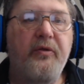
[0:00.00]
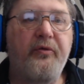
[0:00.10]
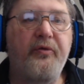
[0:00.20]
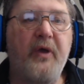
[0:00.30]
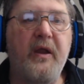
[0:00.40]

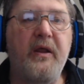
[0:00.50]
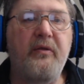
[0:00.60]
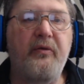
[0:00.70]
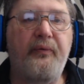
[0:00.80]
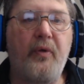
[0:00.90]

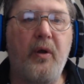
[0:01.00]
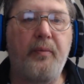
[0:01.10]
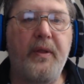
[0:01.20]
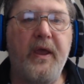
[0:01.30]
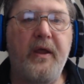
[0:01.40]
designing the floor
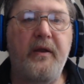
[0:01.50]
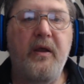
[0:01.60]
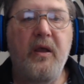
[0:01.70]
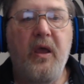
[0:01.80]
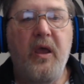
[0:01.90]
plan,
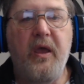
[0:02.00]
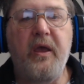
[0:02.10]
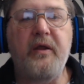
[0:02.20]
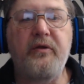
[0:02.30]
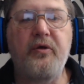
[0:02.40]

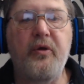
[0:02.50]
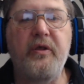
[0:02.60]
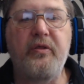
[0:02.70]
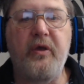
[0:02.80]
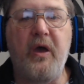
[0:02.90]
and
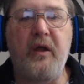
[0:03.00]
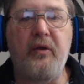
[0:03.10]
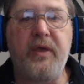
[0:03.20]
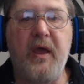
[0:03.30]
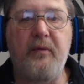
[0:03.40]
doing the
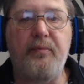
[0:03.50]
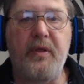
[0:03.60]
AutoCAD